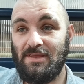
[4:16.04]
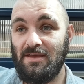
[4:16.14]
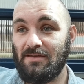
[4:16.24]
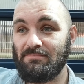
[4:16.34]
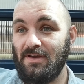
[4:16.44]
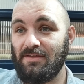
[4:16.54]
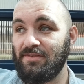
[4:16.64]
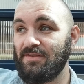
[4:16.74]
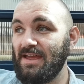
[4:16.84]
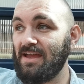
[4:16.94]
yeah, other
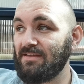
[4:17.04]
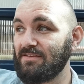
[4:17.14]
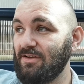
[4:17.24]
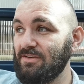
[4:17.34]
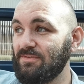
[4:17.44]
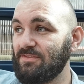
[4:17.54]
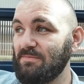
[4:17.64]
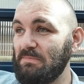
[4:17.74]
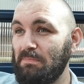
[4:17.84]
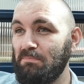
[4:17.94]
than that, it kind of
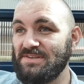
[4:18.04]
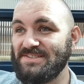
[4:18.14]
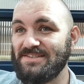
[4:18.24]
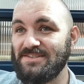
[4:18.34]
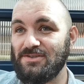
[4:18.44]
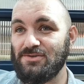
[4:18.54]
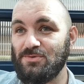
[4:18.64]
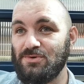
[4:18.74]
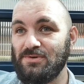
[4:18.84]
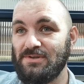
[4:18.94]
is business as
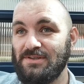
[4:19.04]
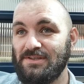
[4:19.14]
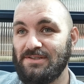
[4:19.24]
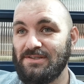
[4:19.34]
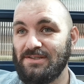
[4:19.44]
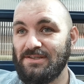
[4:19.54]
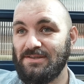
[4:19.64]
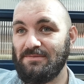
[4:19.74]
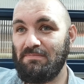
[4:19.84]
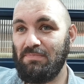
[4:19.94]
usual,
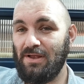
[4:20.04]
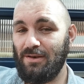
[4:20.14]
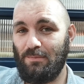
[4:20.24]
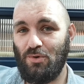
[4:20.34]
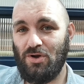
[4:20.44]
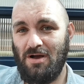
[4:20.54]
but a lot more